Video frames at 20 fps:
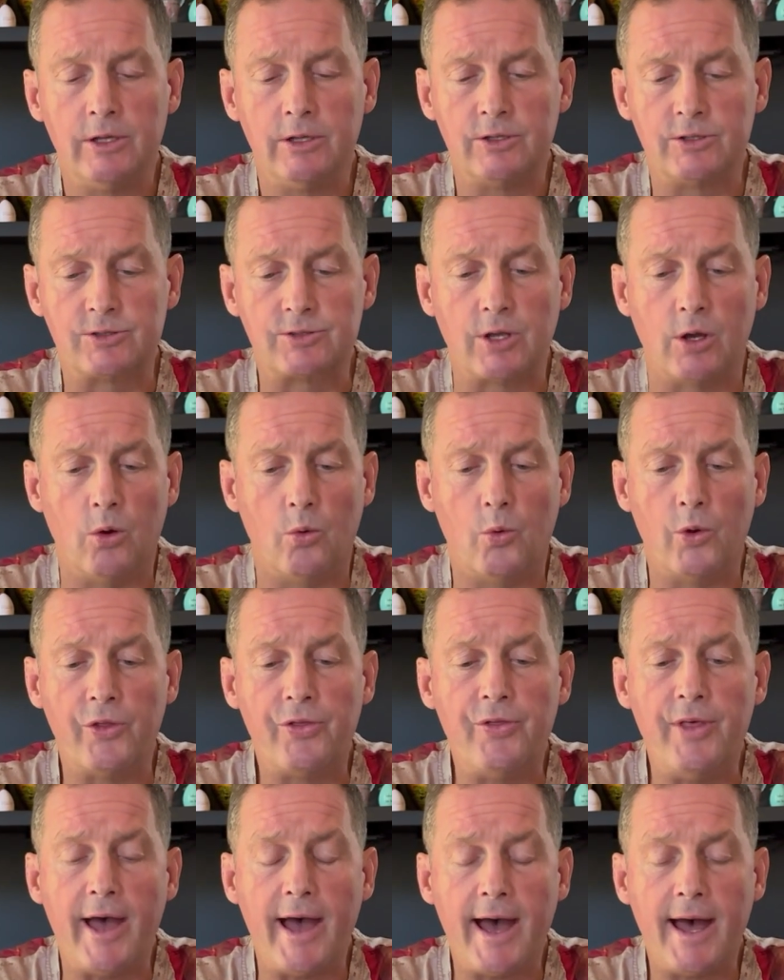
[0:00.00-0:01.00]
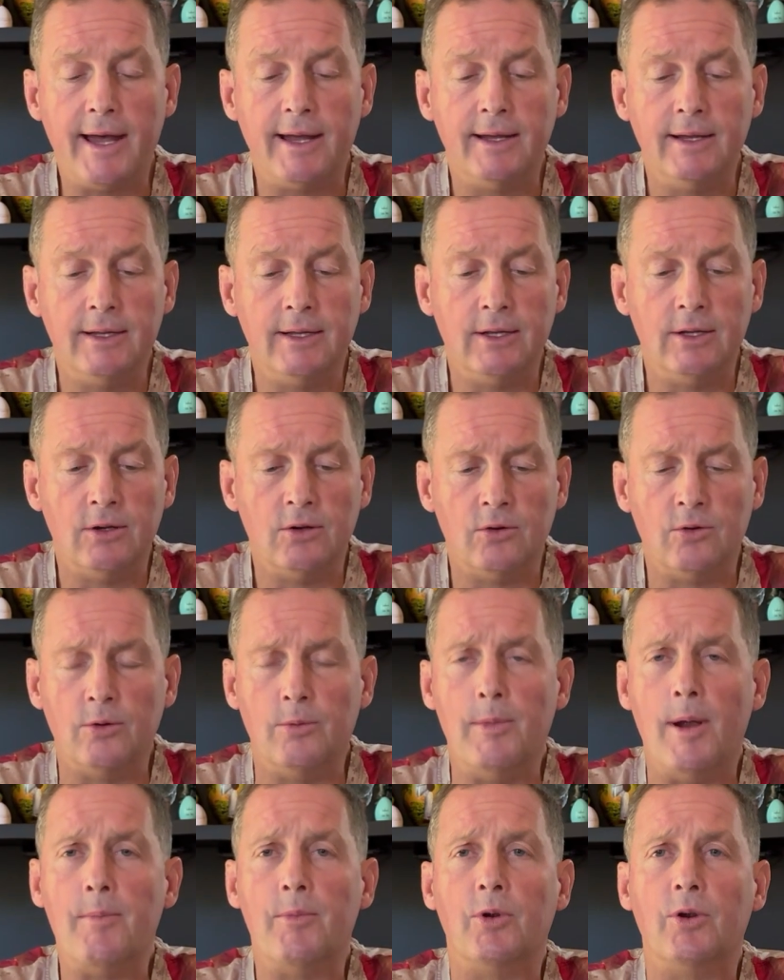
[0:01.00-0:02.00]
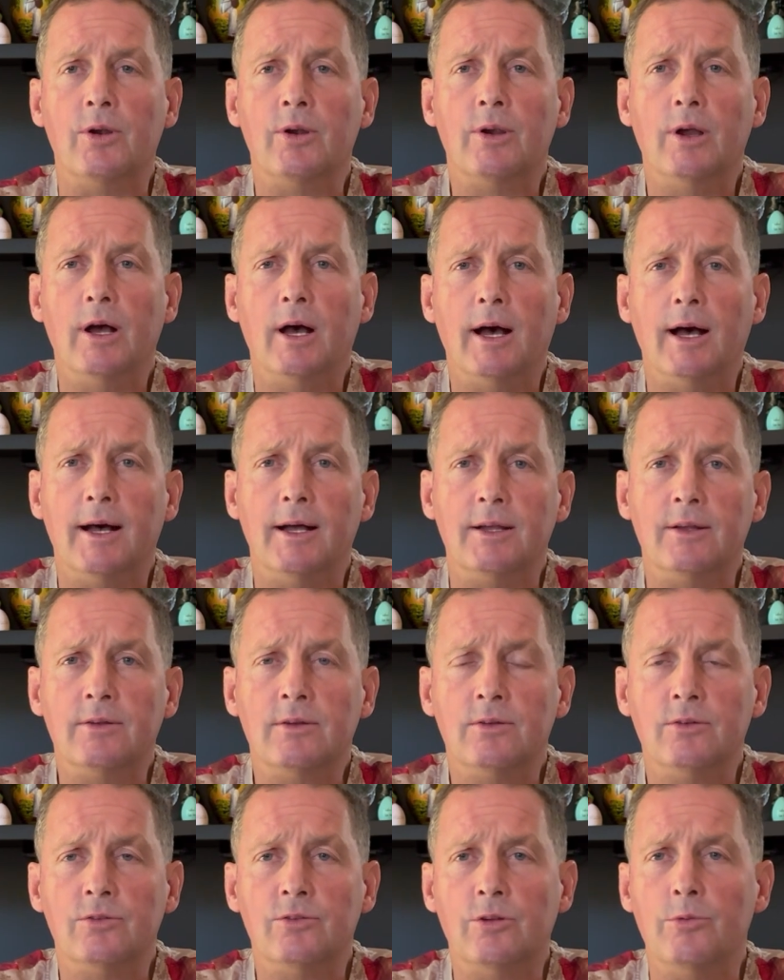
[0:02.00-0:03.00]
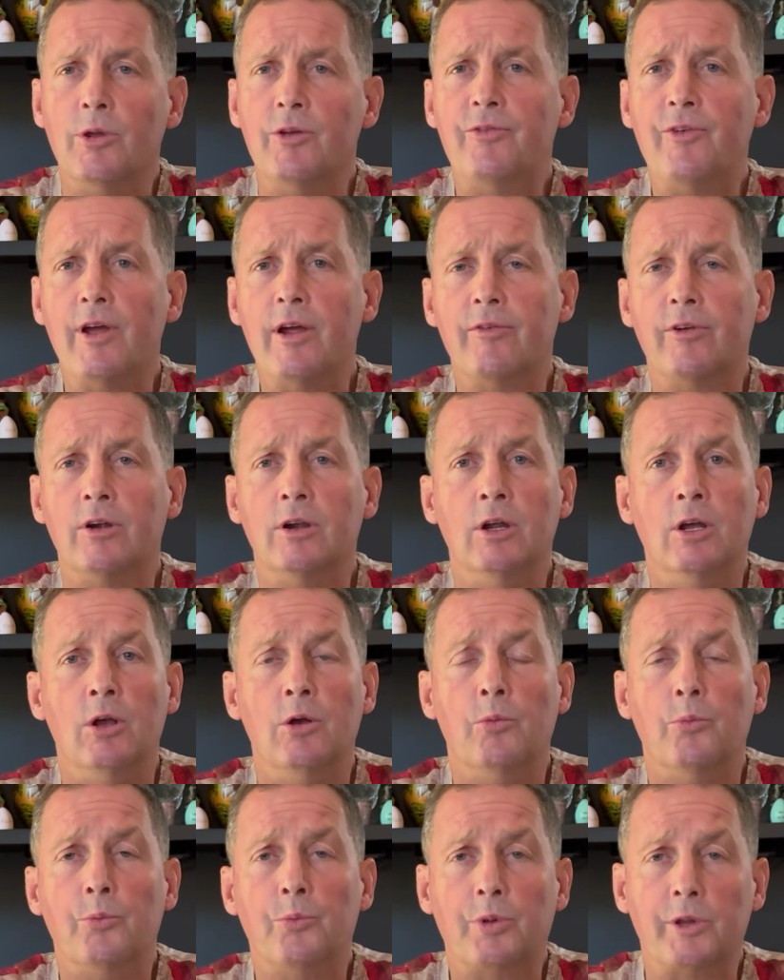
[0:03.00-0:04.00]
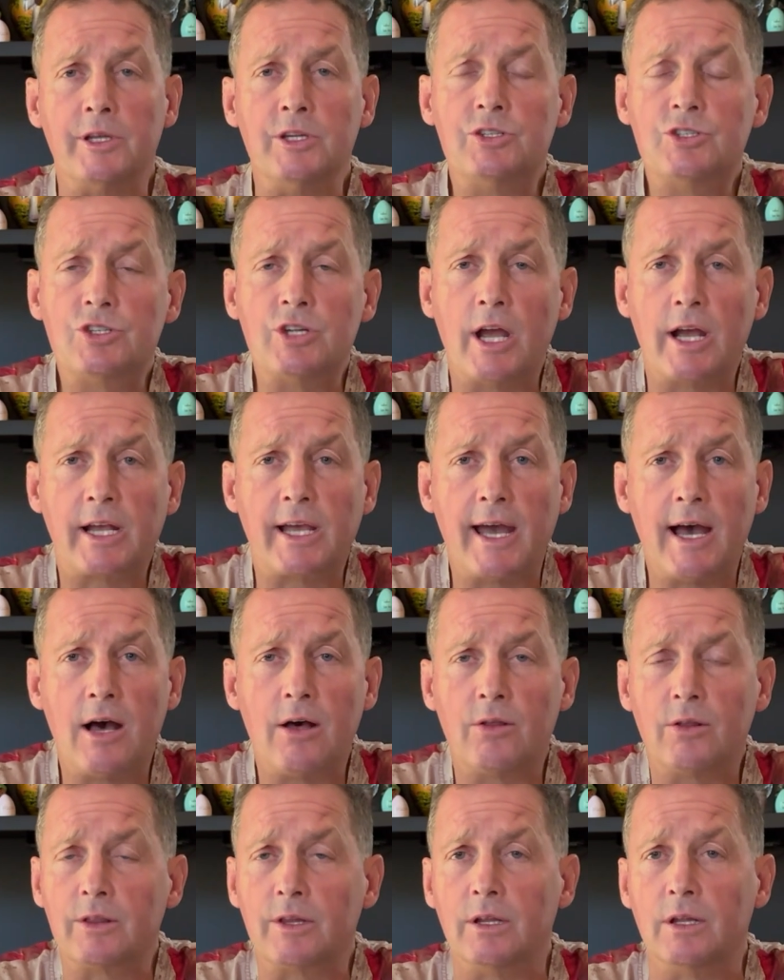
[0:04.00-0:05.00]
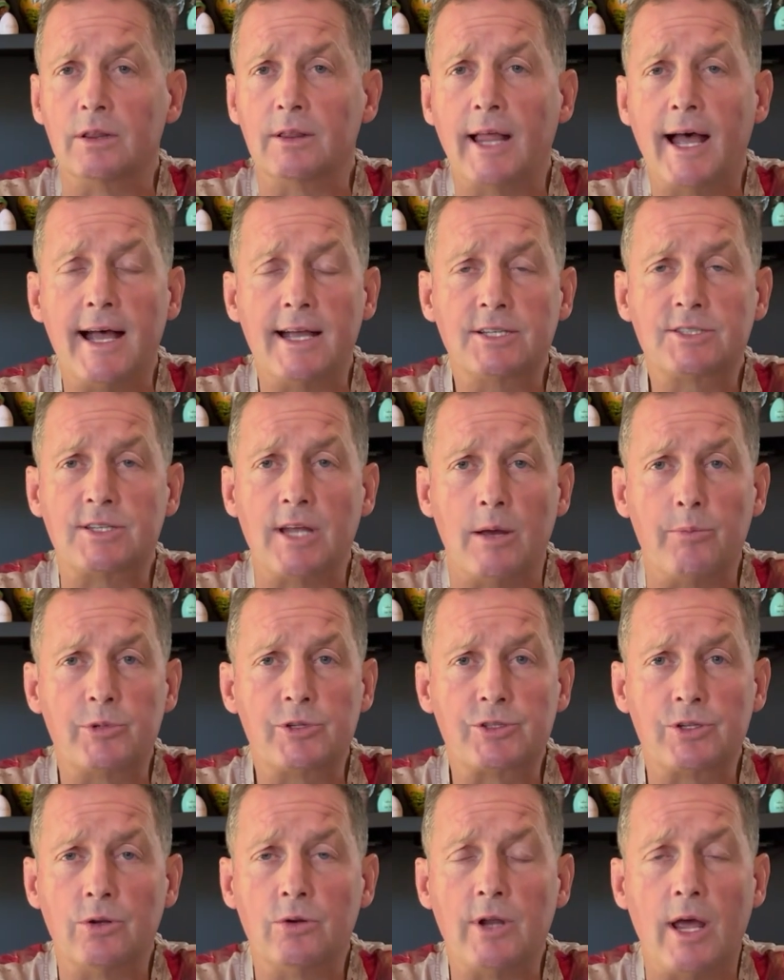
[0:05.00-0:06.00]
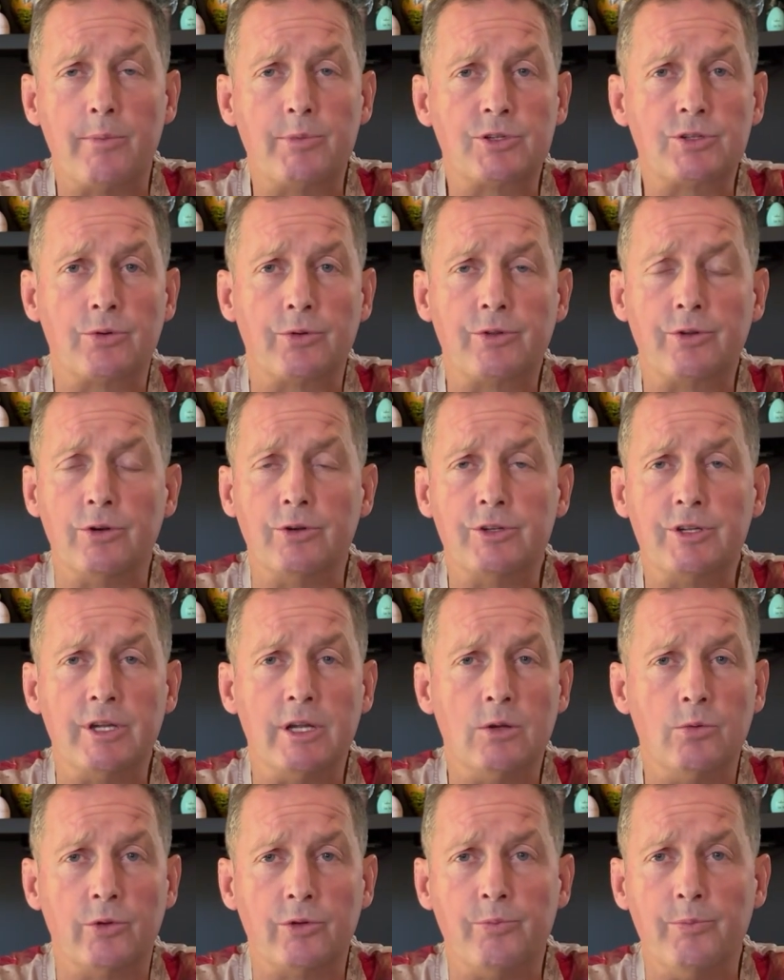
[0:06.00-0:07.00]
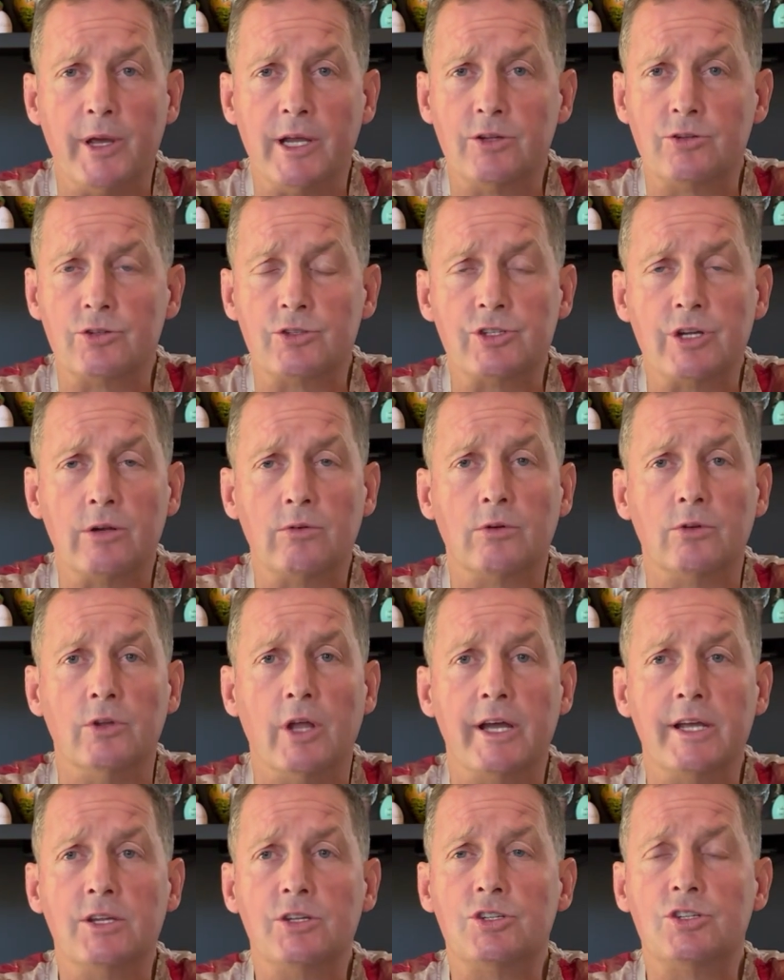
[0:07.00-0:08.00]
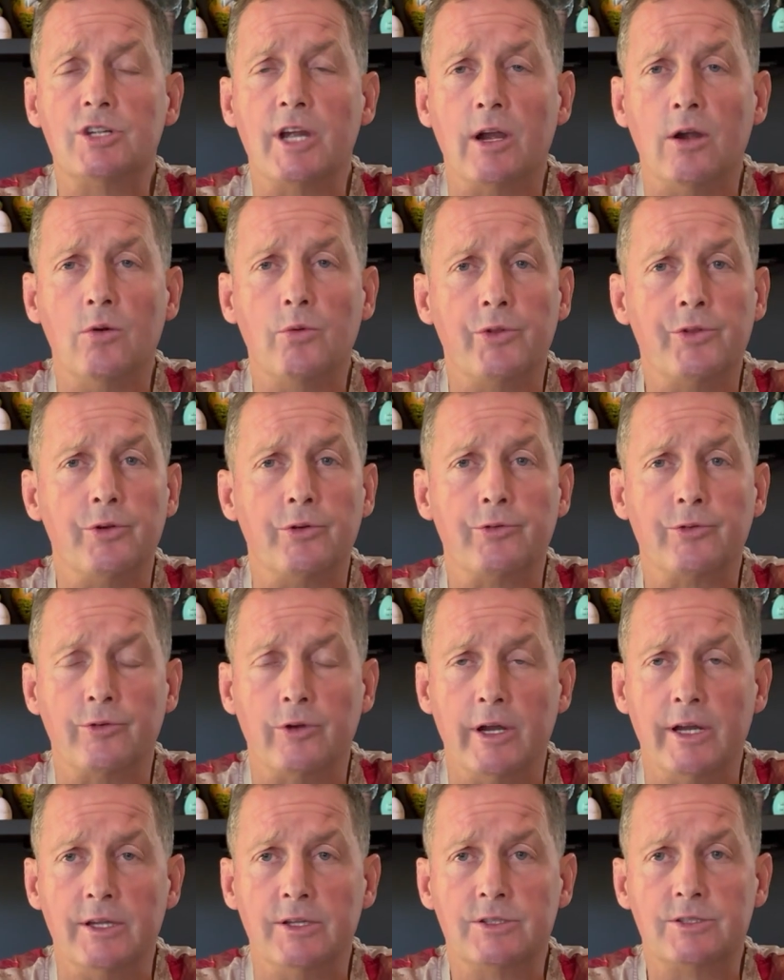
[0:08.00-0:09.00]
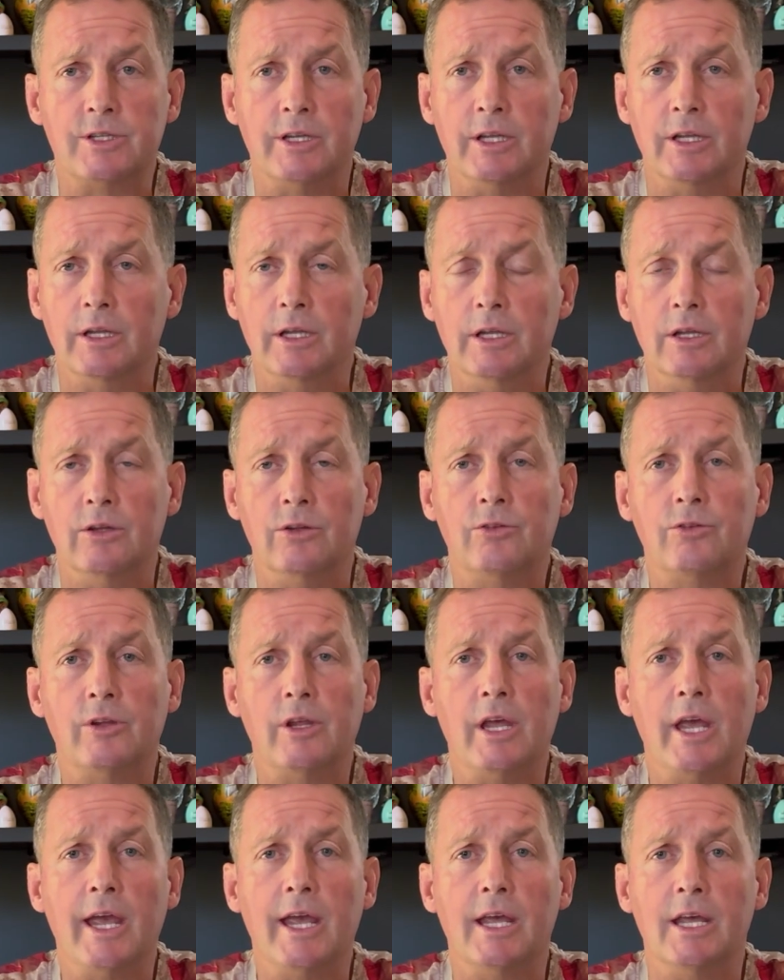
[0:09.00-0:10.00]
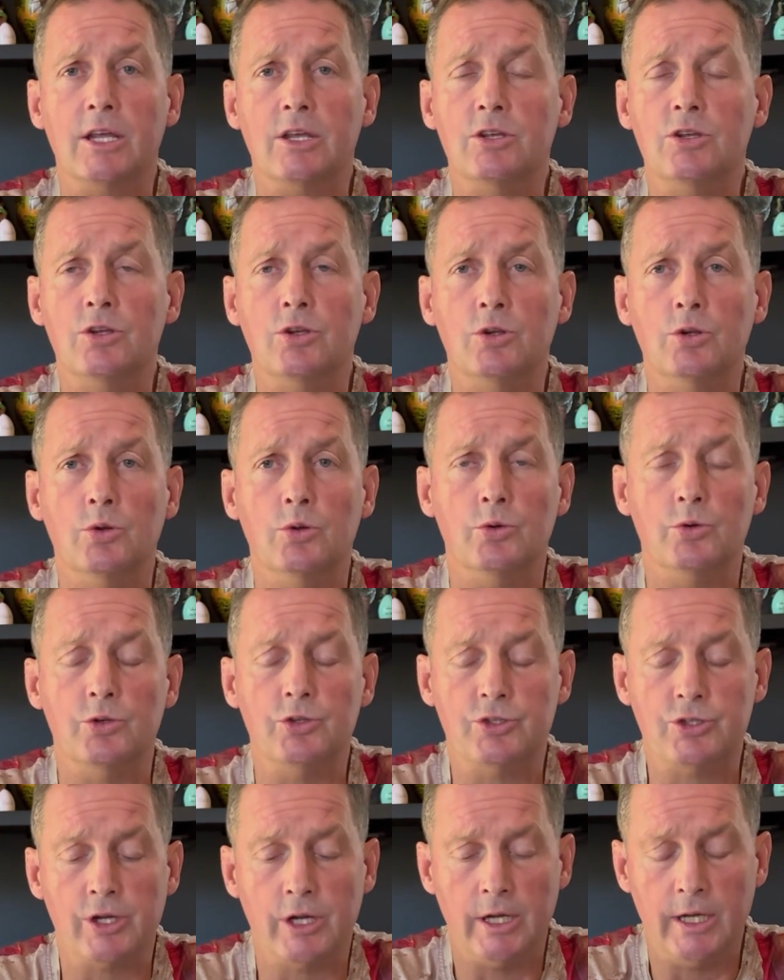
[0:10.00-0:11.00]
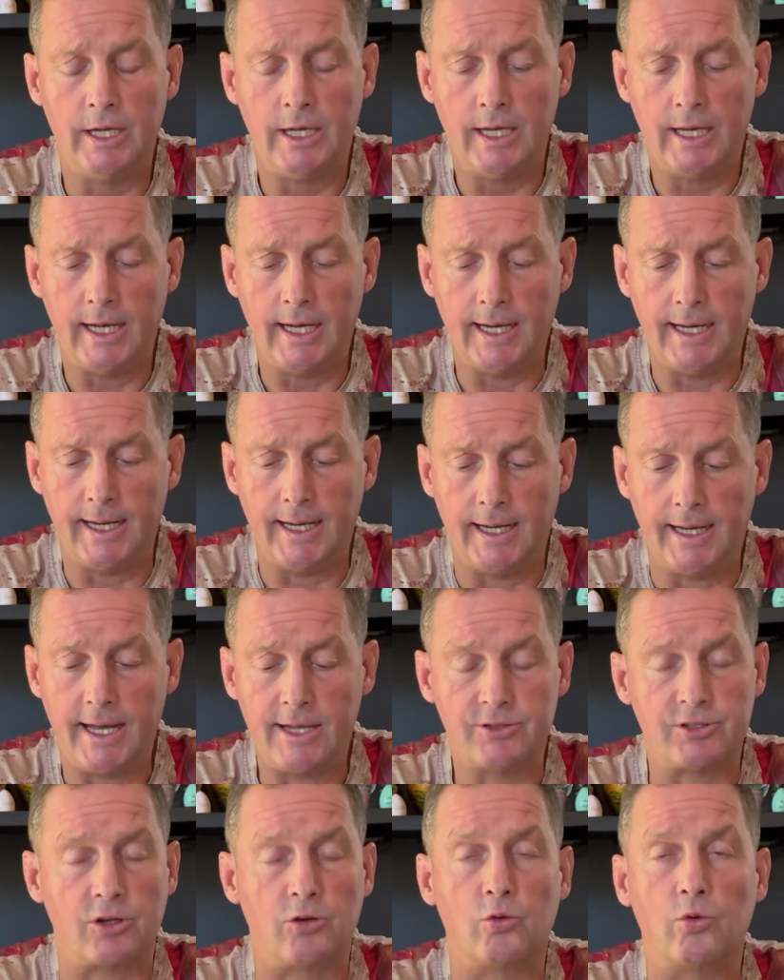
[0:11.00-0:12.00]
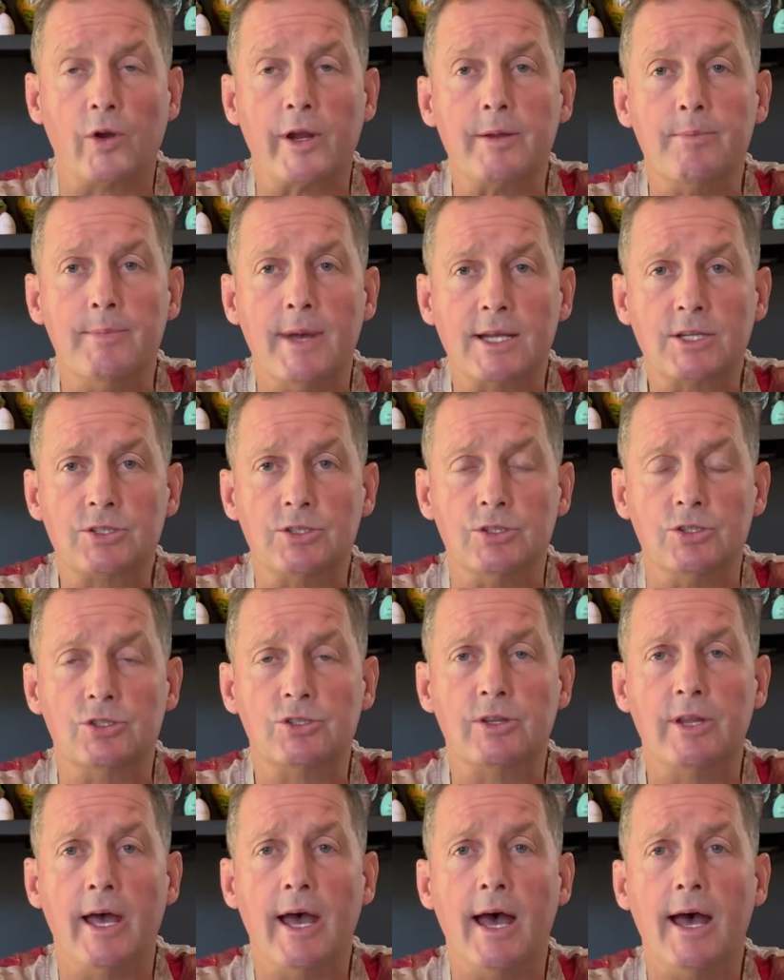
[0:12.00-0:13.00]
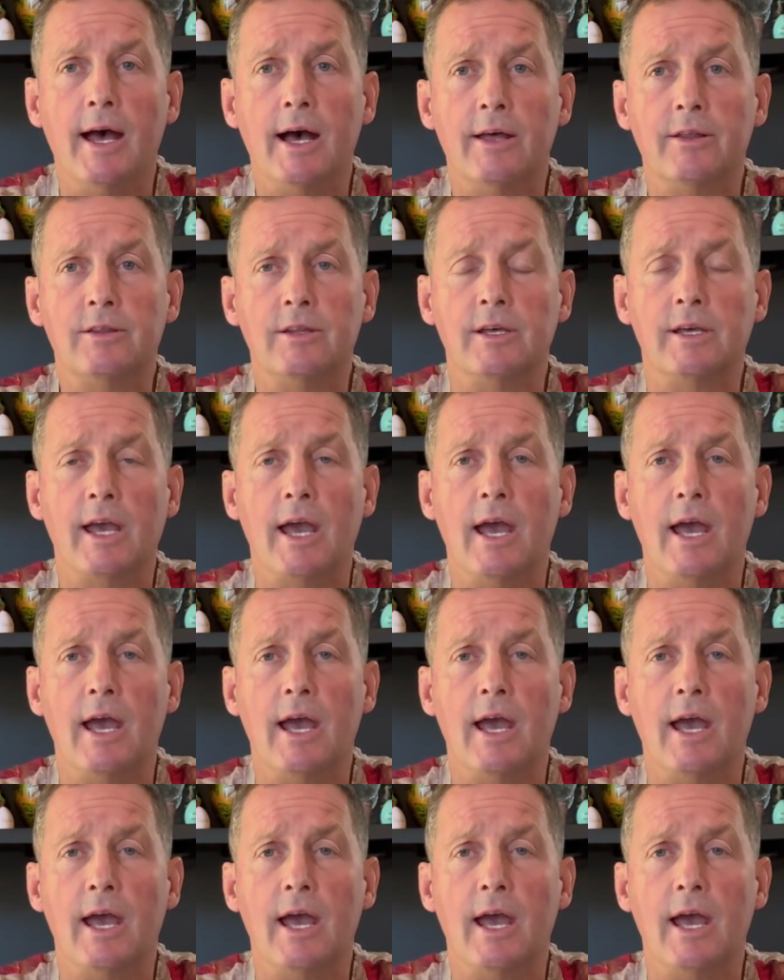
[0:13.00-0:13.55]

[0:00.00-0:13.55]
So with that, remember, do me a favor. Please check out the last episode, episode 13 with Major General Knight. Share it with your friends. It is a huge, has a great message that I think